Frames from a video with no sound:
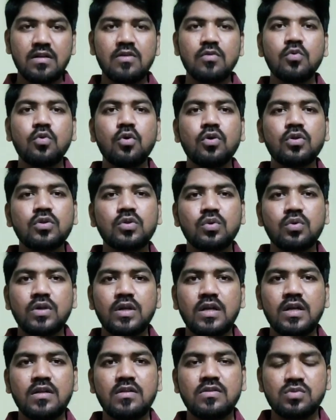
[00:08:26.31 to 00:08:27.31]
go through
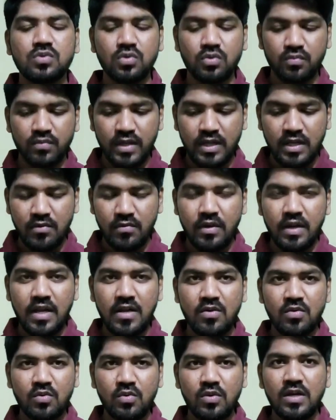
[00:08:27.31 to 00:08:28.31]
it. So whenever
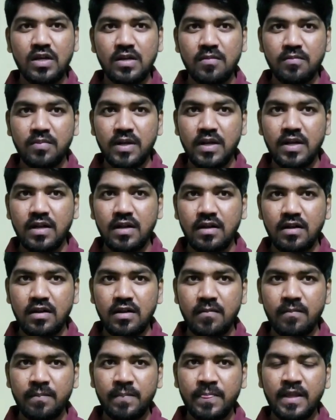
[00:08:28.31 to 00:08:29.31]
I do it
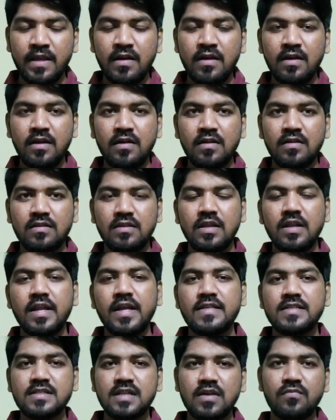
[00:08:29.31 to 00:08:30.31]
repeatedly, the
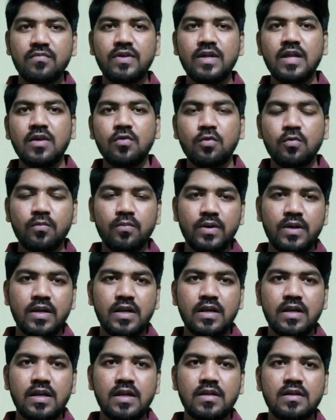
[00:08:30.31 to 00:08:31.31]
next time when I open
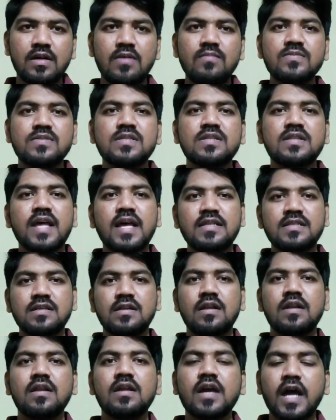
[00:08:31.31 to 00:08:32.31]
it, it comes
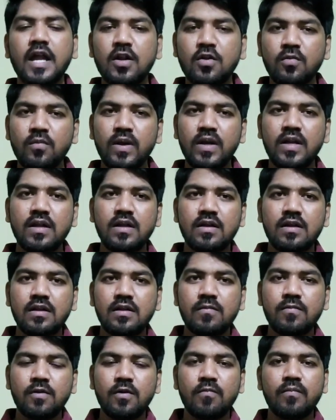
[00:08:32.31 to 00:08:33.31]
naturally,
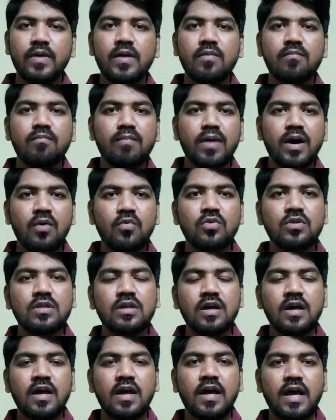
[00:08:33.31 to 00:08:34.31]
automatically from my
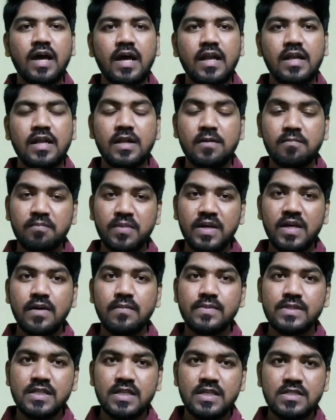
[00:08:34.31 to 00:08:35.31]
mouth, and it
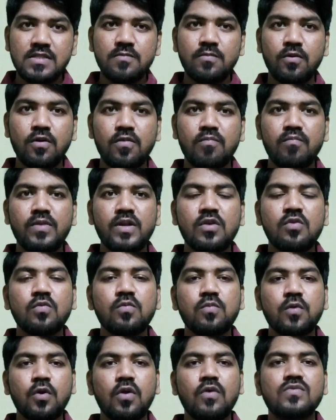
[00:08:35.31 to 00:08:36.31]
becomes easy for me to
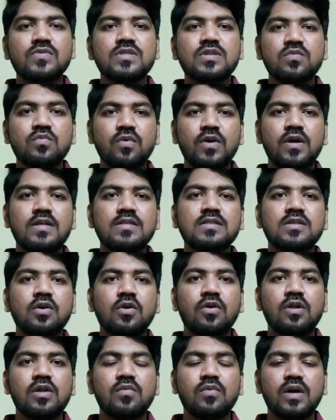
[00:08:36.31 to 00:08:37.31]
pronounce the words,
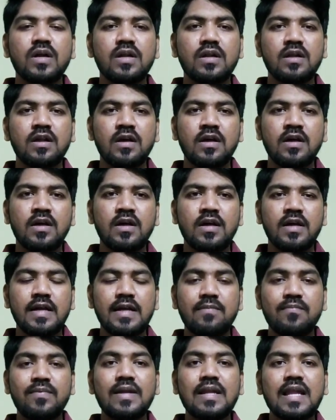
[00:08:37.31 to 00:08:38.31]
or even
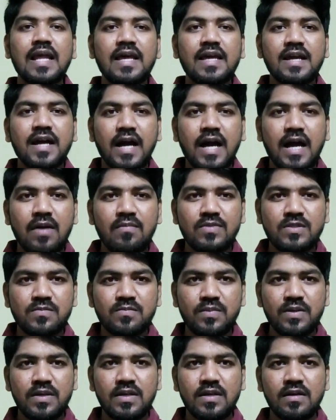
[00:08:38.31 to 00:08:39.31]
it feel like I'm
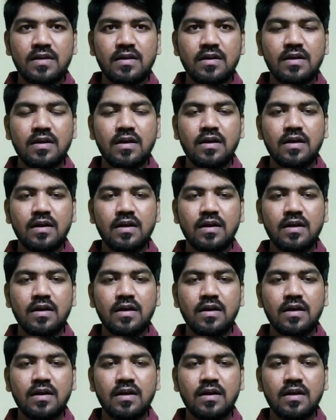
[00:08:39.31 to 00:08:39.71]
speaking